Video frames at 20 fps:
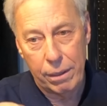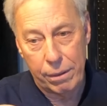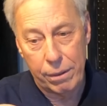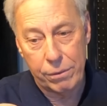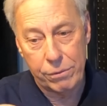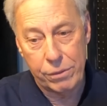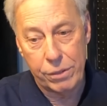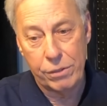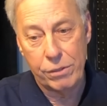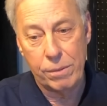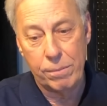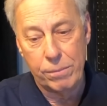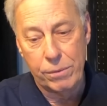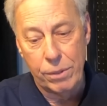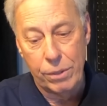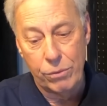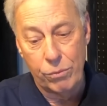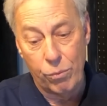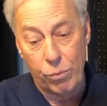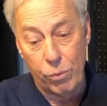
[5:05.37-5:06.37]
the system
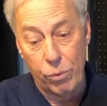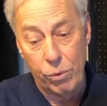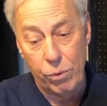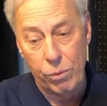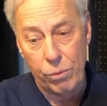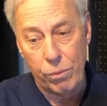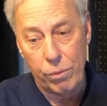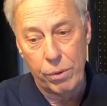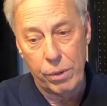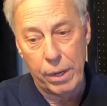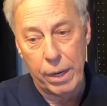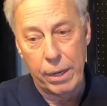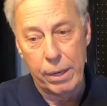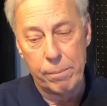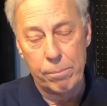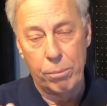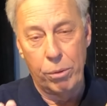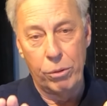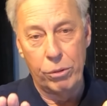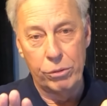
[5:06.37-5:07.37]
says woo, and
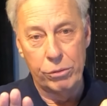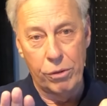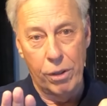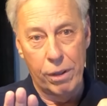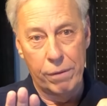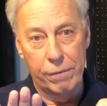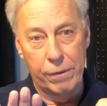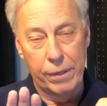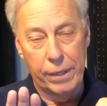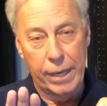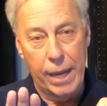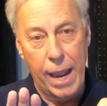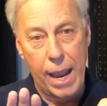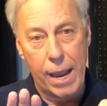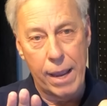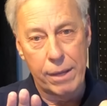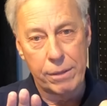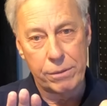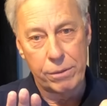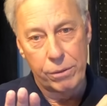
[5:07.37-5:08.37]
it pulls off on the
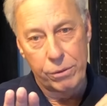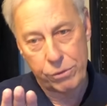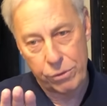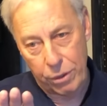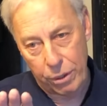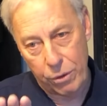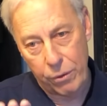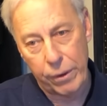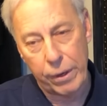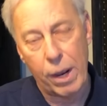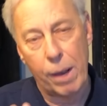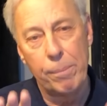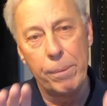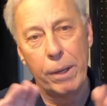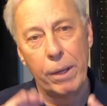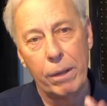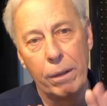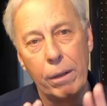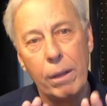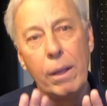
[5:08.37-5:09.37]
gas. And you start going up a
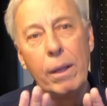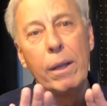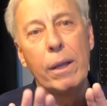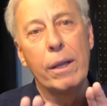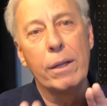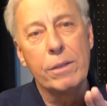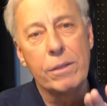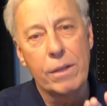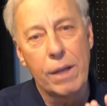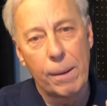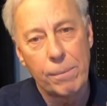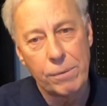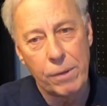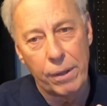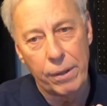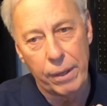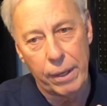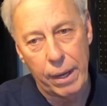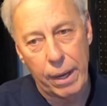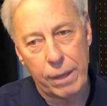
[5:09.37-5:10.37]
hill, it steps
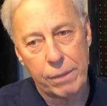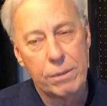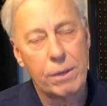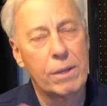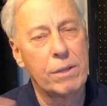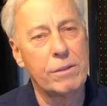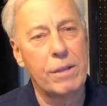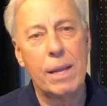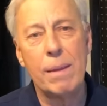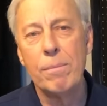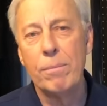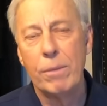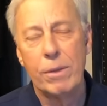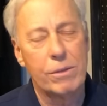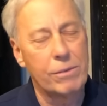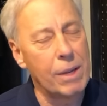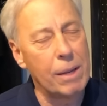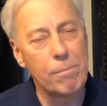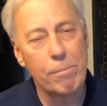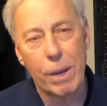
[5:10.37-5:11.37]
on the gas. Same,
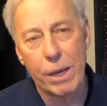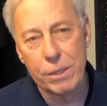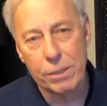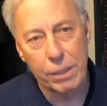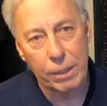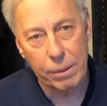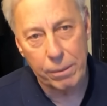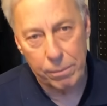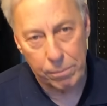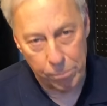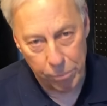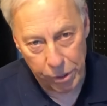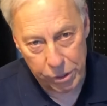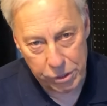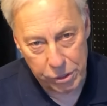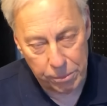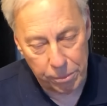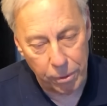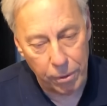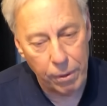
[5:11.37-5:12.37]
same basic
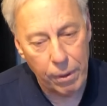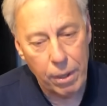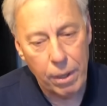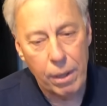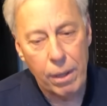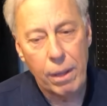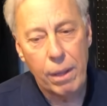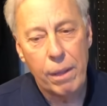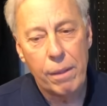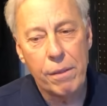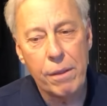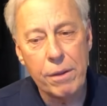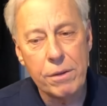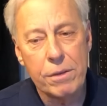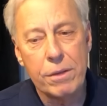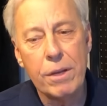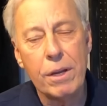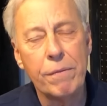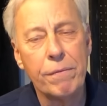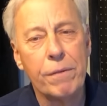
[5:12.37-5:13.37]
principle. The
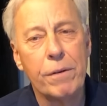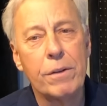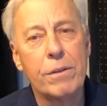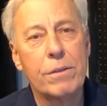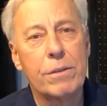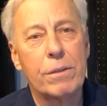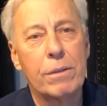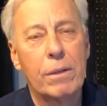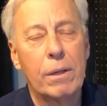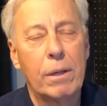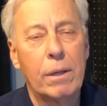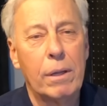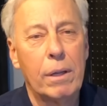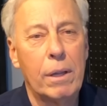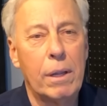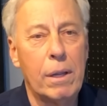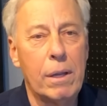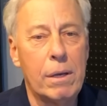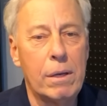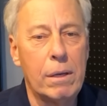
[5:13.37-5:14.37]
difference
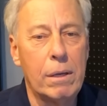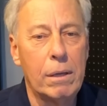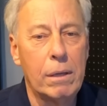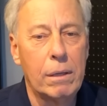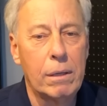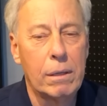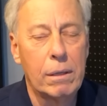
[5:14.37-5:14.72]
in